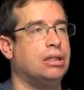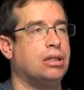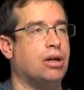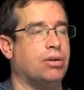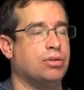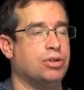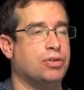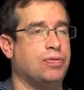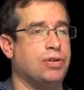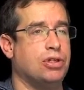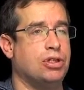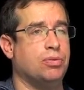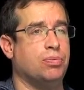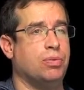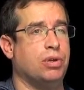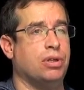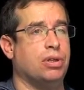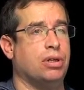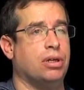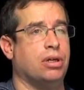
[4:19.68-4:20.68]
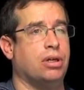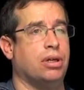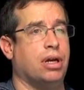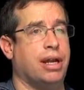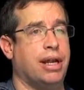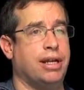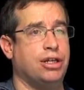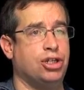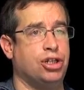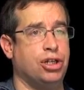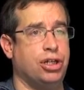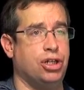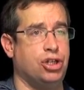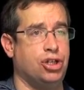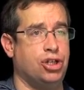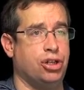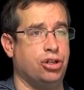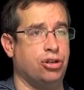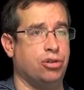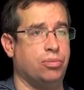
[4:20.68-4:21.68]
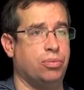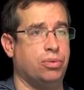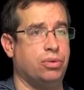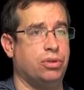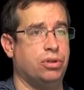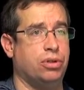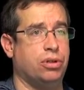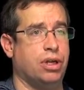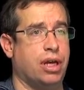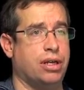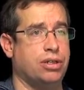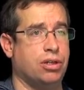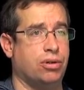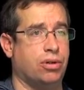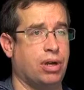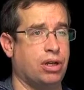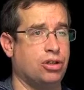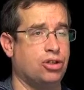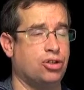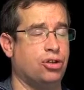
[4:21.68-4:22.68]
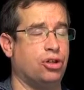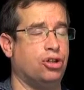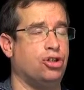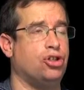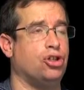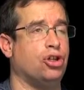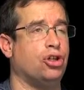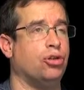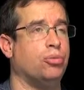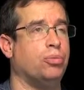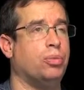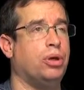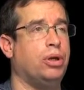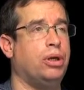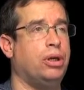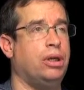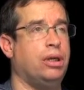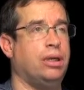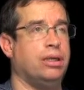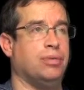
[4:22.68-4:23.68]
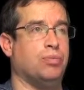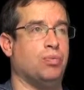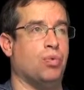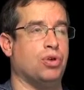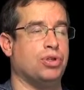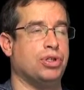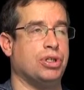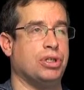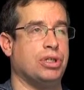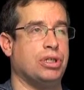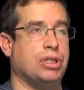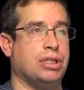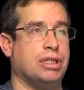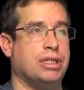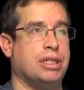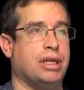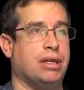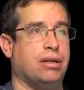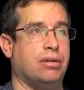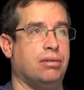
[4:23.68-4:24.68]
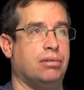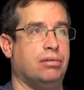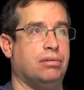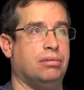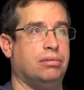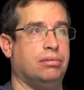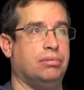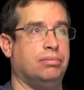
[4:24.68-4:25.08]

I was fitted with an NG tube, nasogastric tube, and it wasn't until